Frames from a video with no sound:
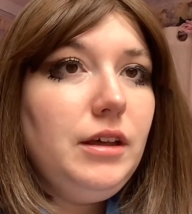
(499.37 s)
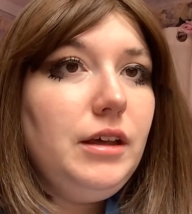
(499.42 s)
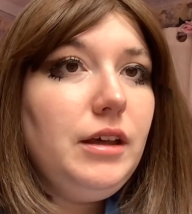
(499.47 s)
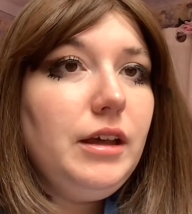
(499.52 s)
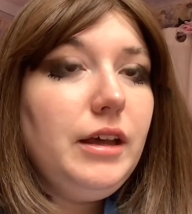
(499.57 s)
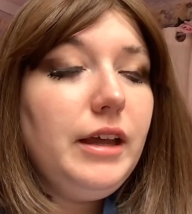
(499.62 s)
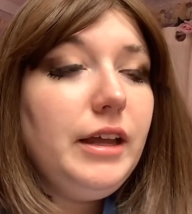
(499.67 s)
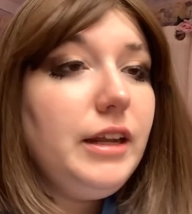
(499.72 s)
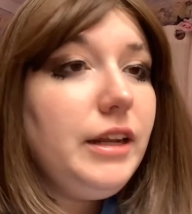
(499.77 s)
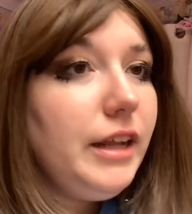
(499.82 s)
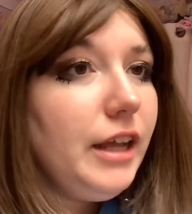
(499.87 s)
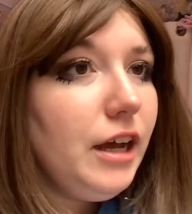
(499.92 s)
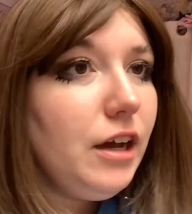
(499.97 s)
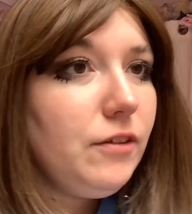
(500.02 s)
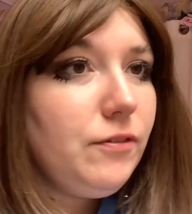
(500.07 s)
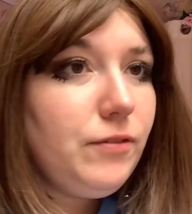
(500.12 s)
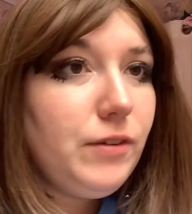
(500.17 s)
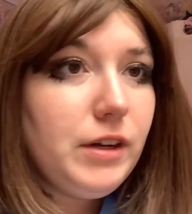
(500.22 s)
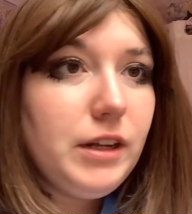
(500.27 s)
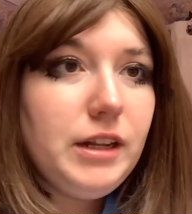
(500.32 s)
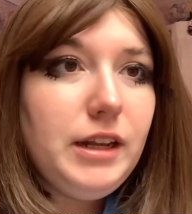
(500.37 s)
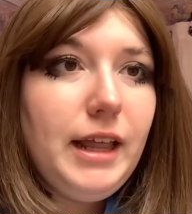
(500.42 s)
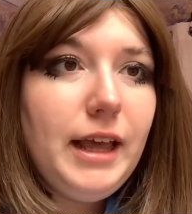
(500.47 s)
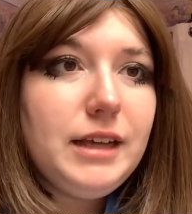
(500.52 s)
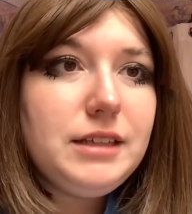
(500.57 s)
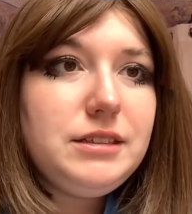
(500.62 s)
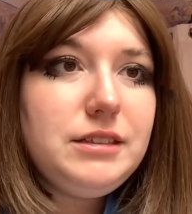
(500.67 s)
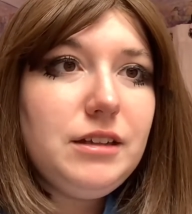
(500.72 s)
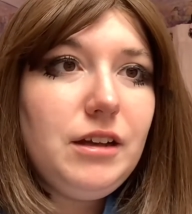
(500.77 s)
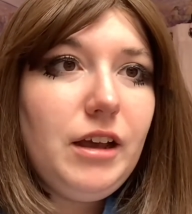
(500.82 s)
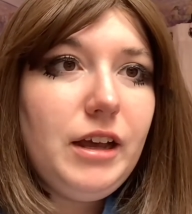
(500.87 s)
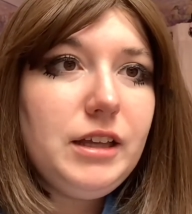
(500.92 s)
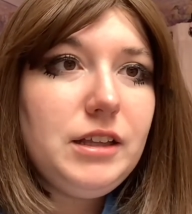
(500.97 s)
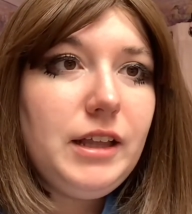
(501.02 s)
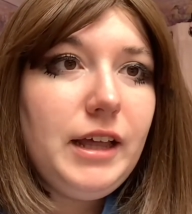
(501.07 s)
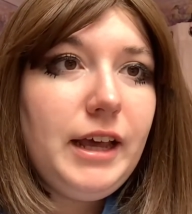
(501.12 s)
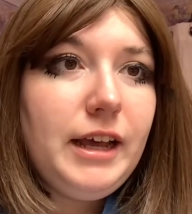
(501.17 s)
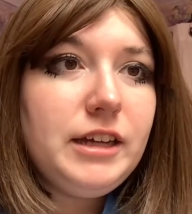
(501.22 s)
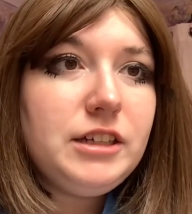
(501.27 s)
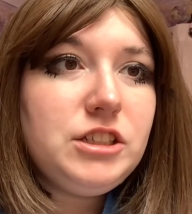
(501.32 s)
And now for the next
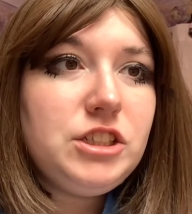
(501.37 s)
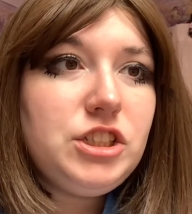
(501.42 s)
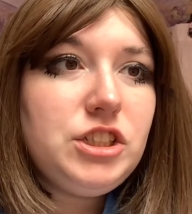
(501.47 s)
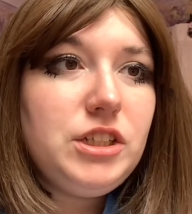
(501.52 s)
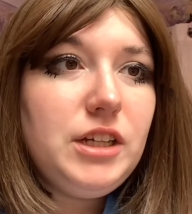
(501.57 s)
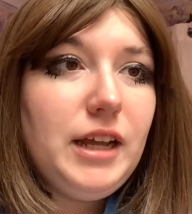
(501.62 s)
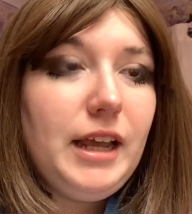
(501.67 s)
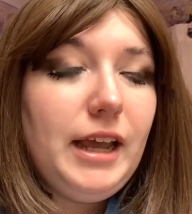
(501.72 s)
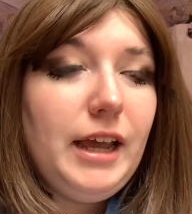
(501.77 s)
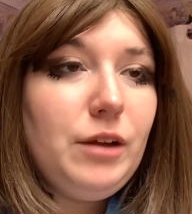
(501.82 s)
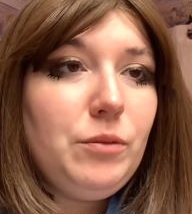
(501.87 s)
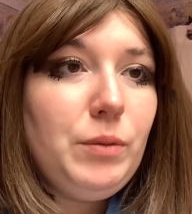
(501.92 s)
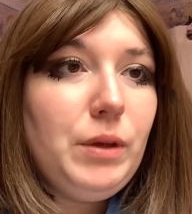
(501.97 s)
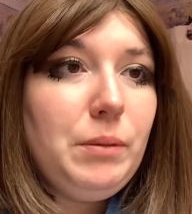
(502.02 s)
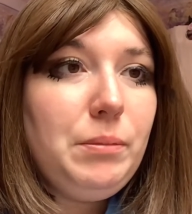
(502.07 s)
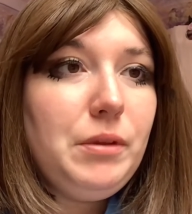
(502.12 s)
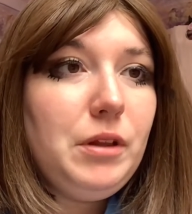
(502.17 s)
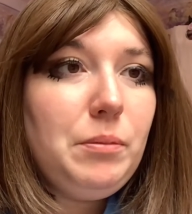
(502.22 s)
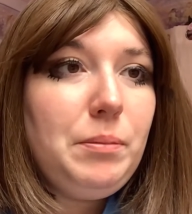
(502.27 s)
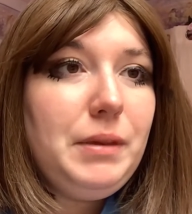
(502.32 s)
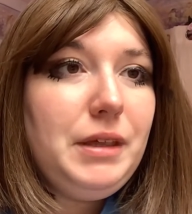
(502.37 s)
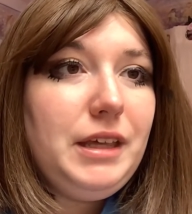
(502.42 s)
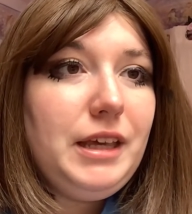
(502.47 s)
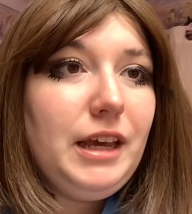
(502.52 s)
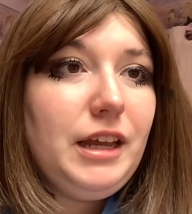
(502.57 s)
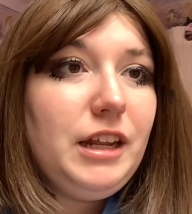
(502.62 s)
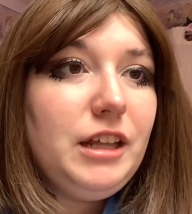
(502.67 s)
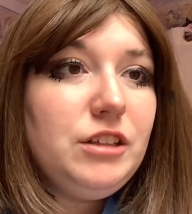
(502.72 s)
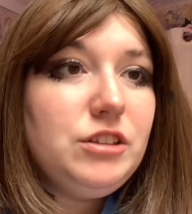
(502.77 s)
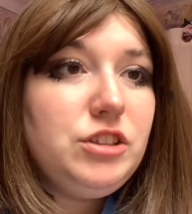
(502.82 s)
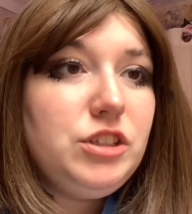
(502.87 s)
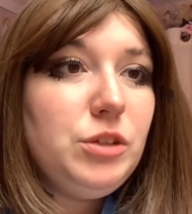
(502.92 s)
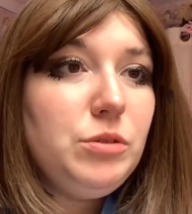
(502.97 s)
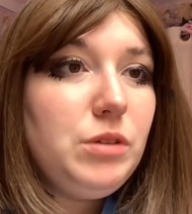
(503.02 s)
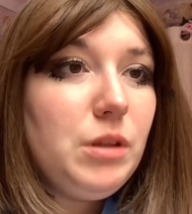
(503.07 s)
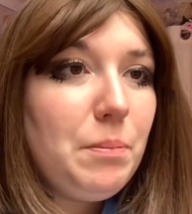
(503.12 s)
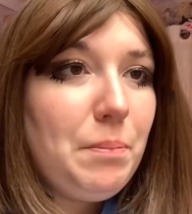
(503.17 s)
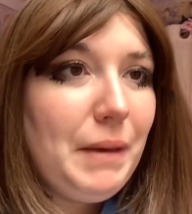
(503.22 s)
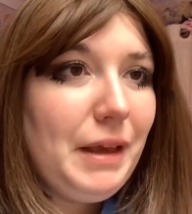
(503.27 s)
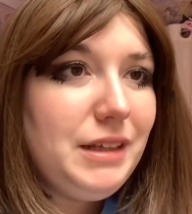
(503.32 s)
eyelash, and we will be getting to
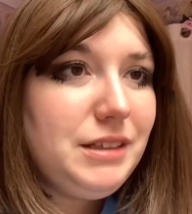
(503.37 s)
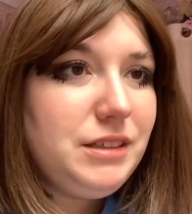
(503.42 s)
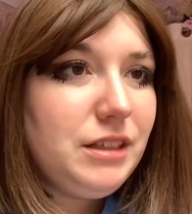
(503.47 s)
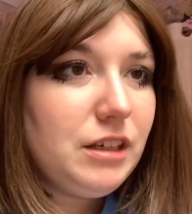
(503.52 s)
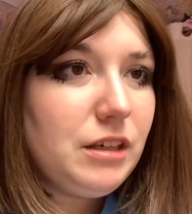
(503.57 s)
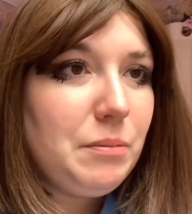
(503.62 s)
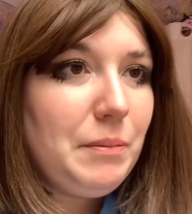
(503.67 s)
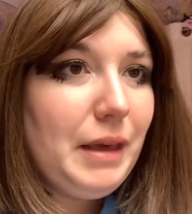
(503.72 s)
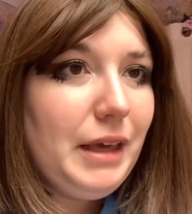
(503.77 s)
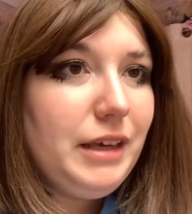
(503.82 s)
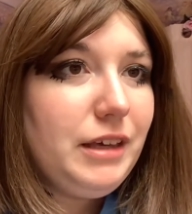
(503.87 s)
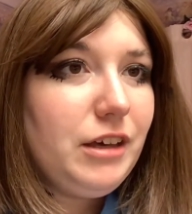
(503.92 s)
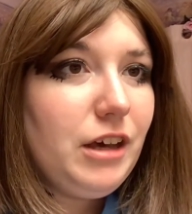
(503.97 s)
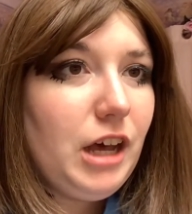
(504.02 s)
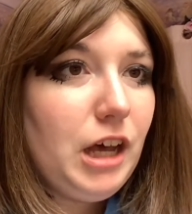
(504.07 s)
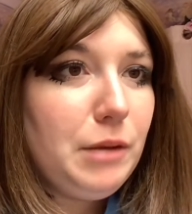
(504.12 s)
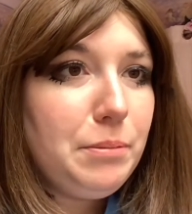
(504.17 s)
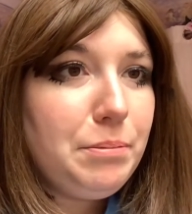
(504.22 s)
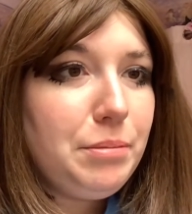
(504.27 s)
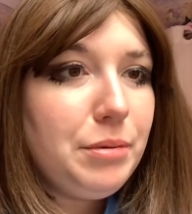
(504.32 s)
the basic makeup.